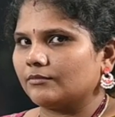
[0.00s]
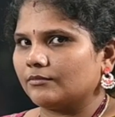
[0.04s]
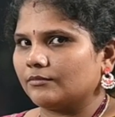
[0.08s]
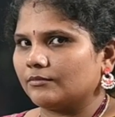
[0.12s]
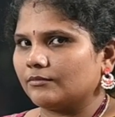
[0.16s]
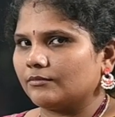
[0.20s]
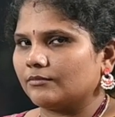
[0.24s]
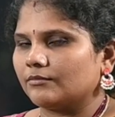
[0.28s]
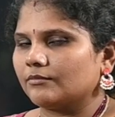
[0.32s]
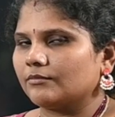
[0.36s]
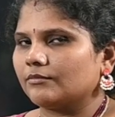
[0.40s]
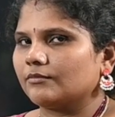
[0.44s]

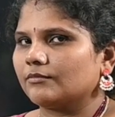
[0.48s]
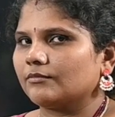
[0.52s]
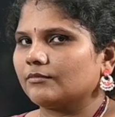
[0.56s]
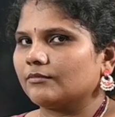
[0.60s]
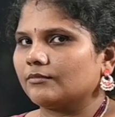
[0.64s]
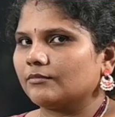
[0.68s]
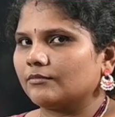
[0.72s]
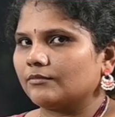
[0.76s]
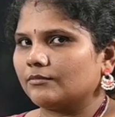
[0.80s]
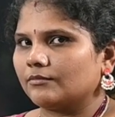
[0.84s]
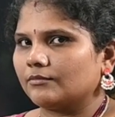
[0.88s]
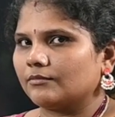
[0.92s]

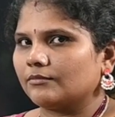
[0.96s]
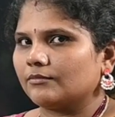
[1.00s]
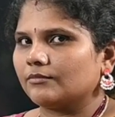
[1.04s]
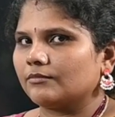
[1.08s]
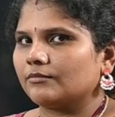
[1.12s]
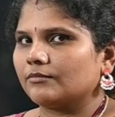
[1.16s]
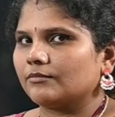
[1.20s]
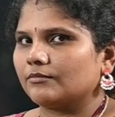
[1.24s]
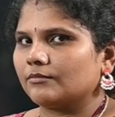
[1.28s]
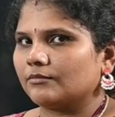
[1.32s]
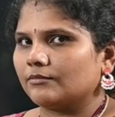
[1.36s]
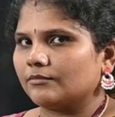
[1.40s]

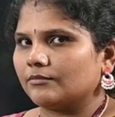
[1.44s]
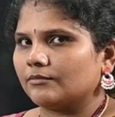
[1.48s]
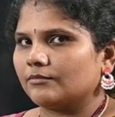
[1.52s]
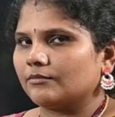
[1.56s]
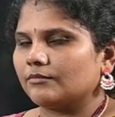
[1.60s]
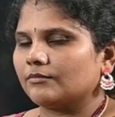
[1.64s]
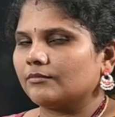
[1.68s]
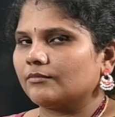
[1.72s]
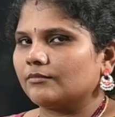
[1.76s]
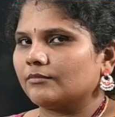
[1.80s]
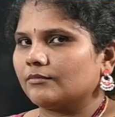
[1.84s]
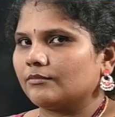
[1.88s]

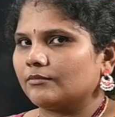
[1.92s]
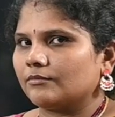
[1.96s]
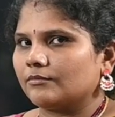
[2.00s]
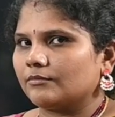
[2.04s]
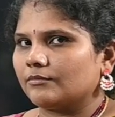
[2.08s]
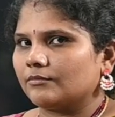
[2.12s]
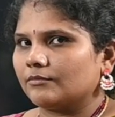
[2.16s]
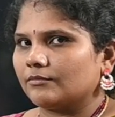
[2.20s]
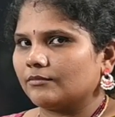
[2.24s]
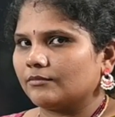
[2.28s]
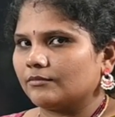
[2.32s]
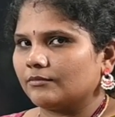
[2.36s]

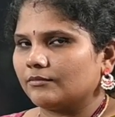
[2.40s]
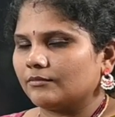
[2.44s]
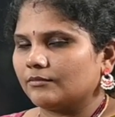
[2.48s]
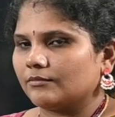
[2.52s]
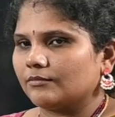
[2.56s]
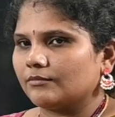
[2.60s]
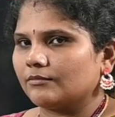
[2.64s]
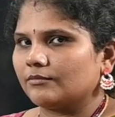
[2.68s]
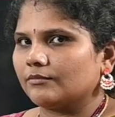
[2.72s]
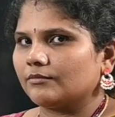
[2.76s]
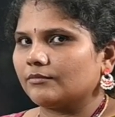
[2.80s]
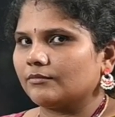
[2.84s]

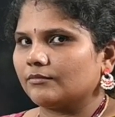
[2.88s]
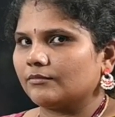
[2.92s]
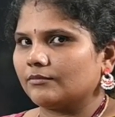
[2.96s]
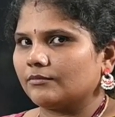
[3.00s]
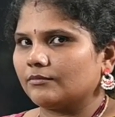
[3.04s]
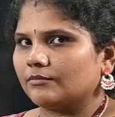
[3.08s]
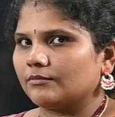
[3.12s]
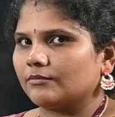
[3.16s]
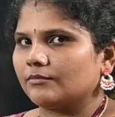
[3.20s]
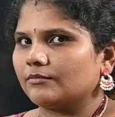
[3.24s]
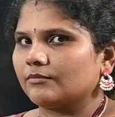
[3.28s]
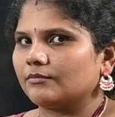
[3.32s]

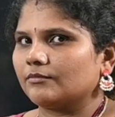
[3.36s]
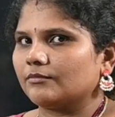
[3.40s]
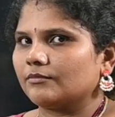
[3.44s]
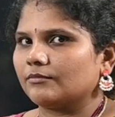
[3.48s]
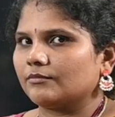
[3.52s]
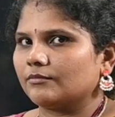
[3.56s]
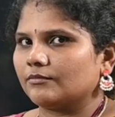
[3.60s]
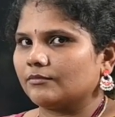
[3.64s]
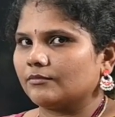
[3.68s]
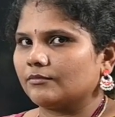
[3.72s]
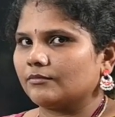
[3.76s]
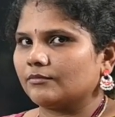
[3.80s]

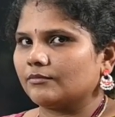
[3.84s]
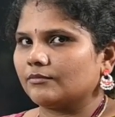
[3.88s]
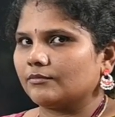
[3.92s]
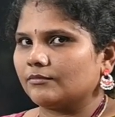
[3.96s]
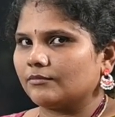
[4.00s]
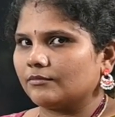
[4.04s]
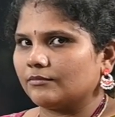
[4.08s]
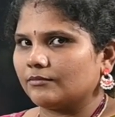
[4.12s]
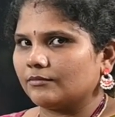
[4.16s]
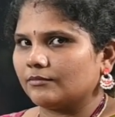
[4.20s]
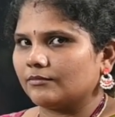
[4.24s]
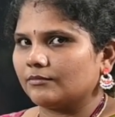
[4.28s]

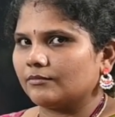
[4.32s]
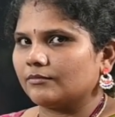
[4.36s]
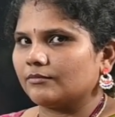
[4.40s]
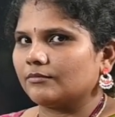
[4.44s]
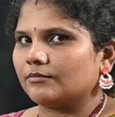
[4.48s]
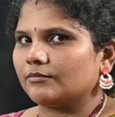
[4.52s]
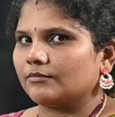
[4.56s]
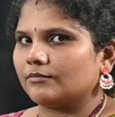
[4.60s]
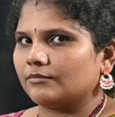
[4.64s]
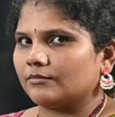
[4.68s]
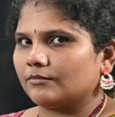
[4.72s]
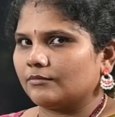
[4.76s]

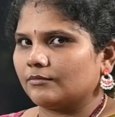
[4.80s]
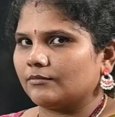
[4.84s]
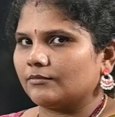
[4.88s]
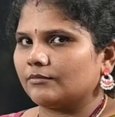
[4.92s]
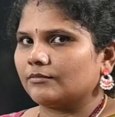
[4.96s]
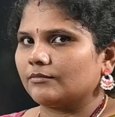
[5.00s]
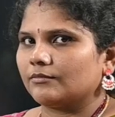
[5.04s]
(silent)